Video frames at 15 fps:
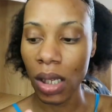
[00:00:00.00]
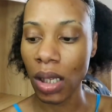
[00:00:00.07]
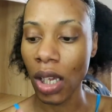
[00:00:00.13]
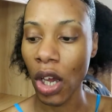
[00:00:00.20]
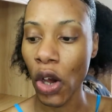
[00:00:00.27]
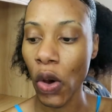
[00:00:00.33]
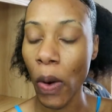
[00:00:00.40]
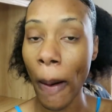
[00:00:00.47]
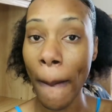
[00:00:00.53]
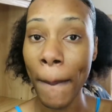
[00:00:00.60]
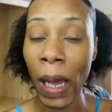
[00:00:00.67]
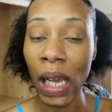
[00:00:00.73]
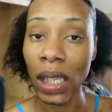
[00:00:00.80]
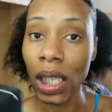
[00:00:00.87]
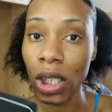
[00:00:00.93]
So
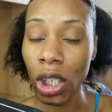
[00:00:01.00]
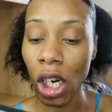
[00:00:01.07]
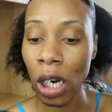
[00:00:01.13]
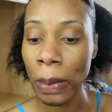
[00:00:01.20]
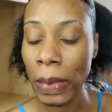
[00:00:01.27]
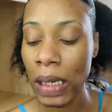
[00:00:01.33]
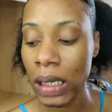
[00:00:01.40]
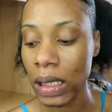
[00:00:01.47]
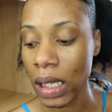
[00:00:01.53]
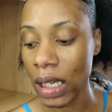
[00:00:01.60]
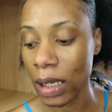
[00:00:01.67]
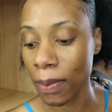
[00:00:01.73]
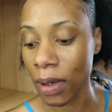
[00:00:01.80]
BoxyCharm is this